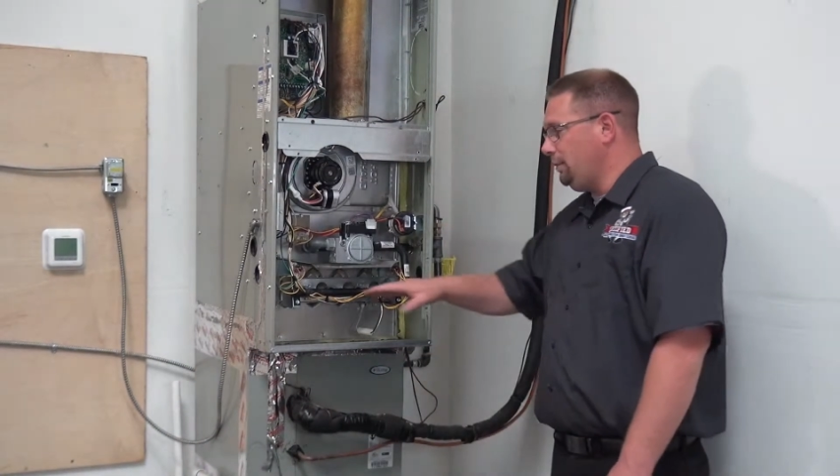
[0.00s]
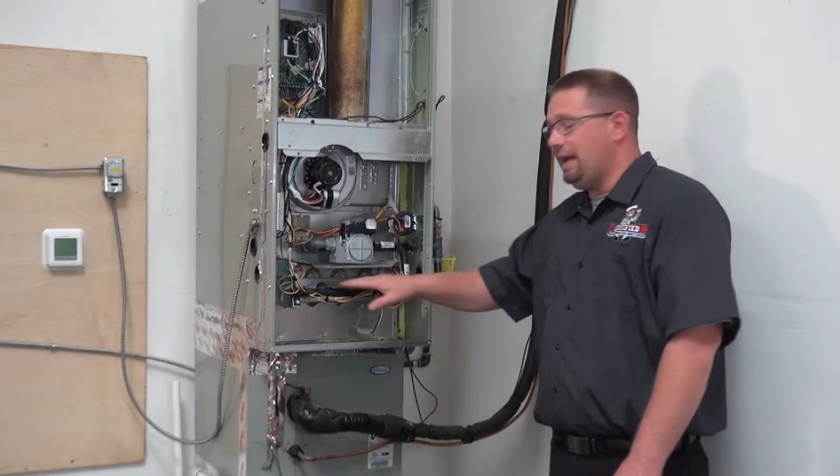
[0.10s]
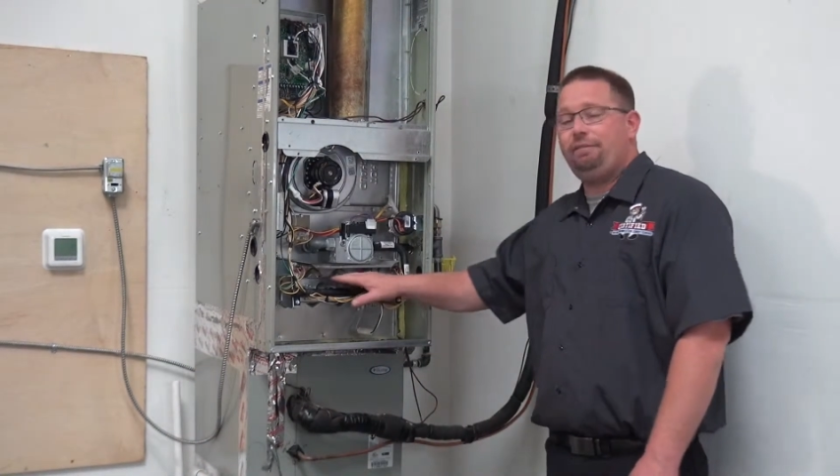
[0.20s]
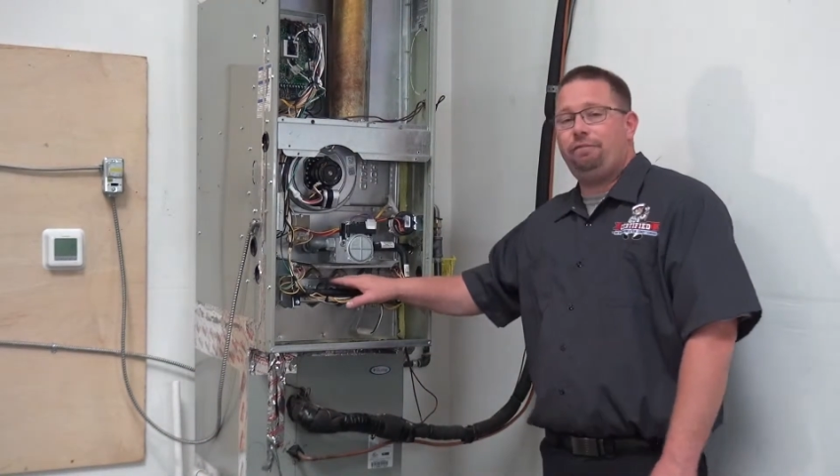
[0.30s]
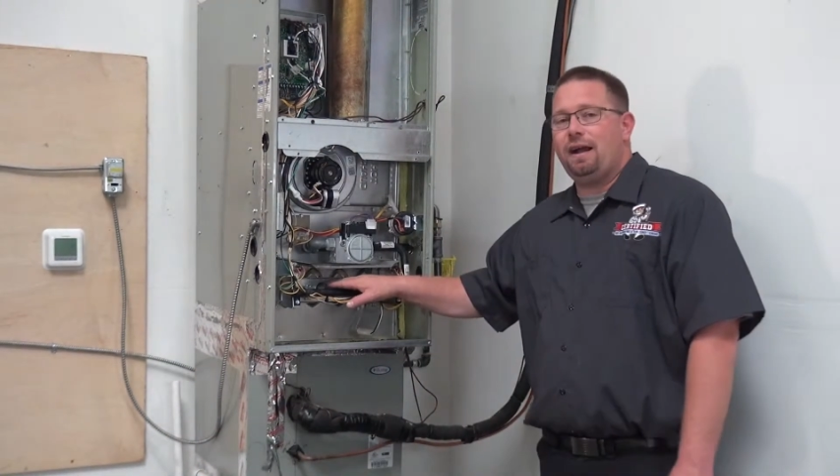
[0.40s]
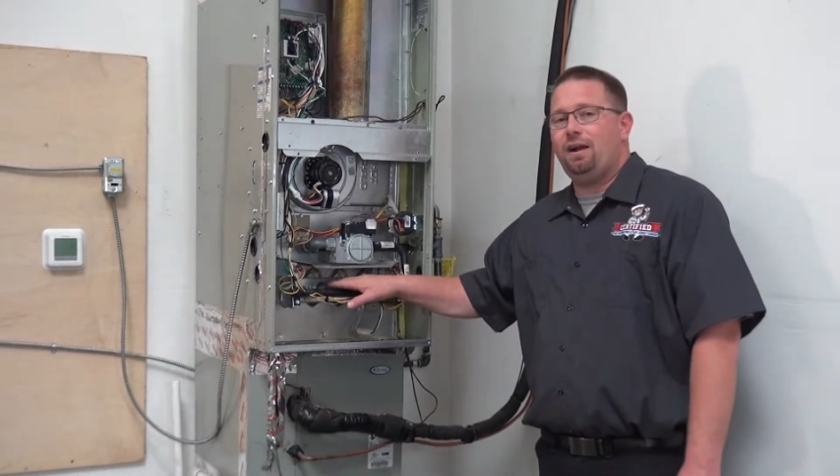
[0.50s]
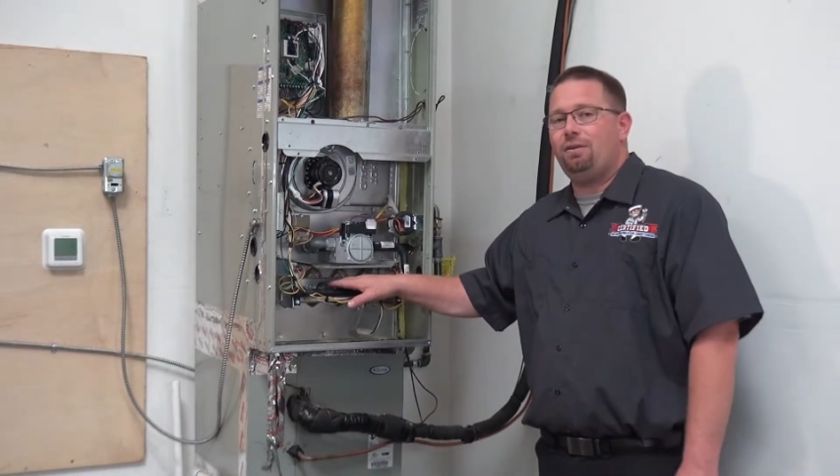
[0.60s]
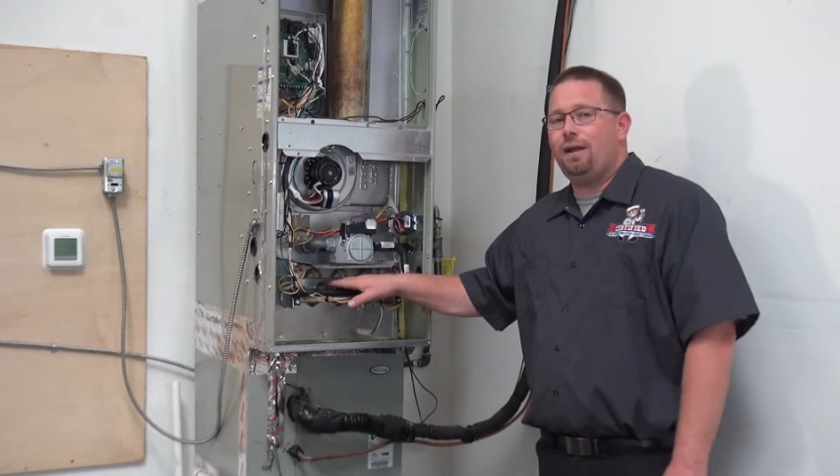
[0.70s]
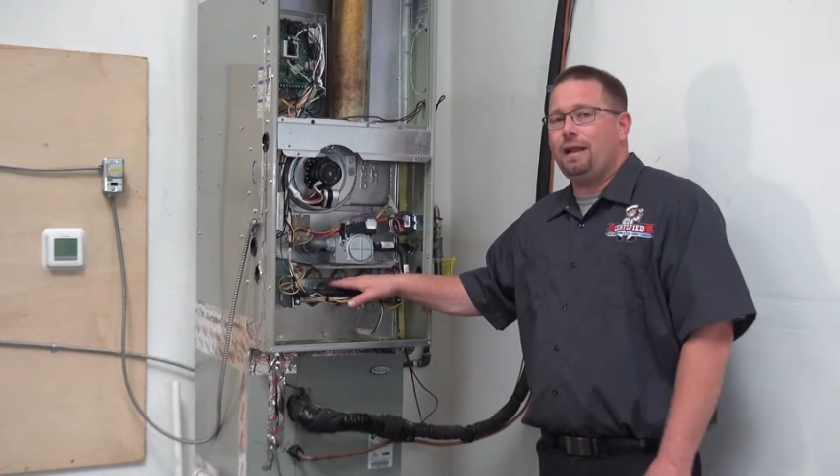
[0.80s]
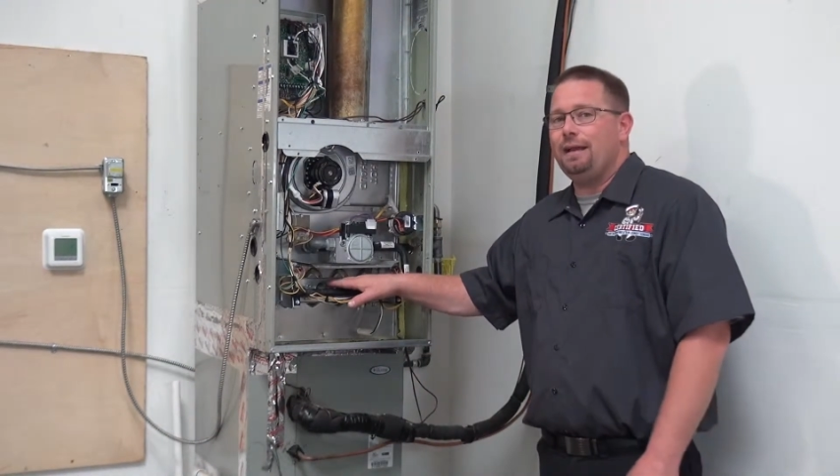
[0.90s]
and then we have
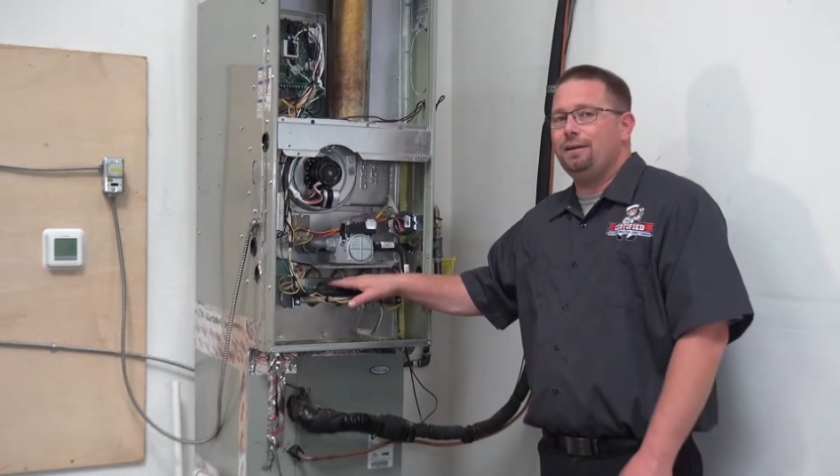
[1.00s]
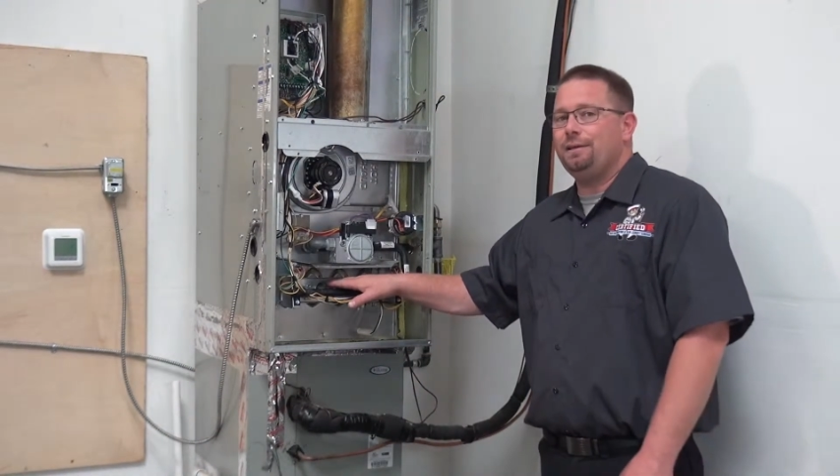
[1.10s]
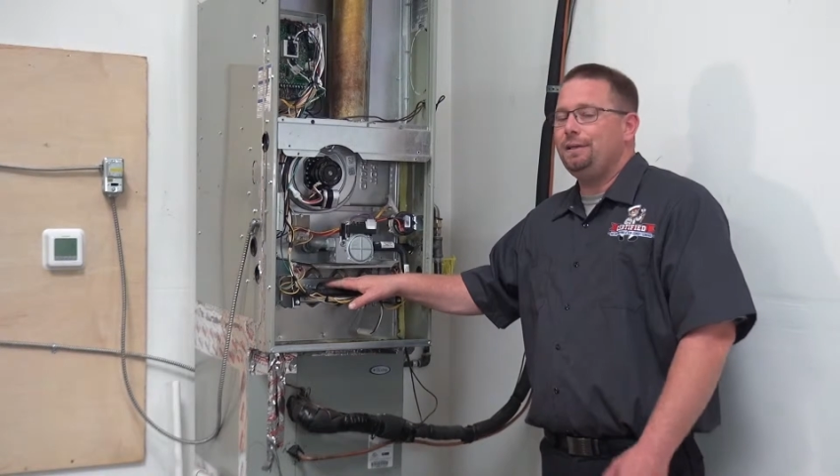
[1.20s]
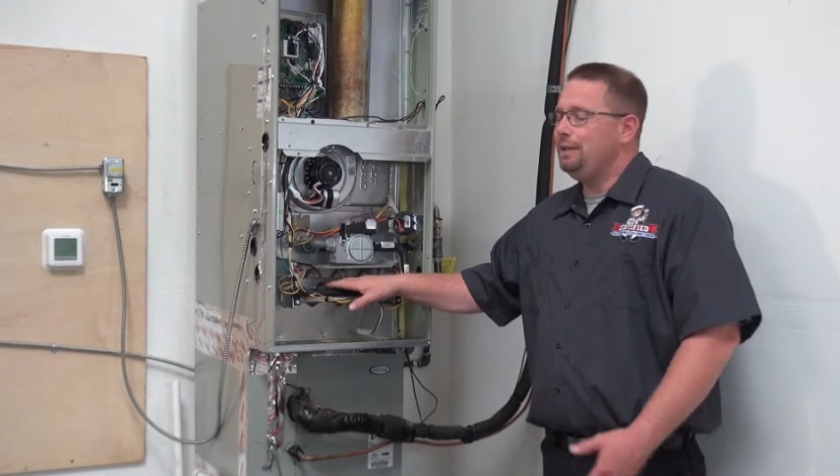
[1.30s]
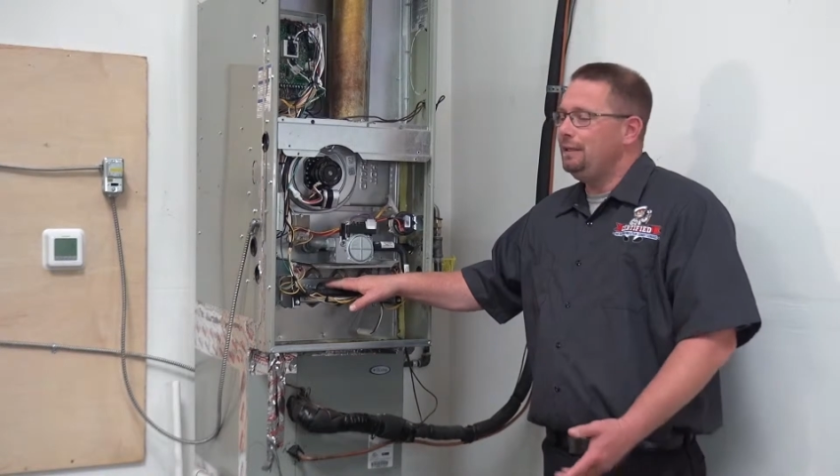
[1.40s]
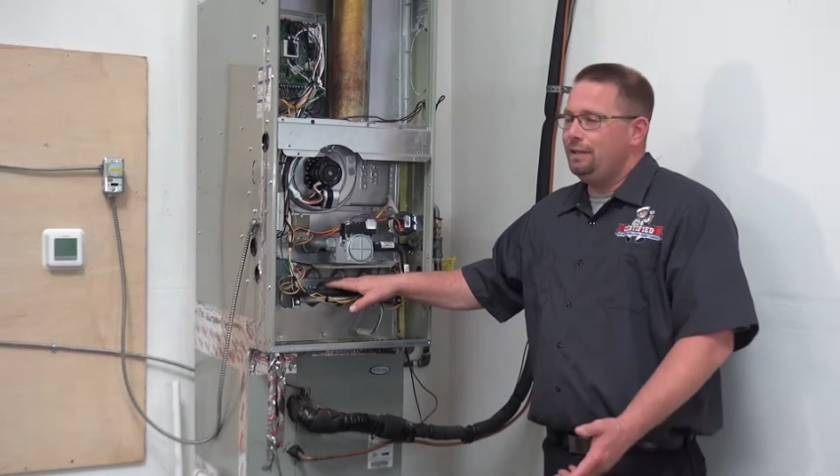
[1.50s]
fire right here,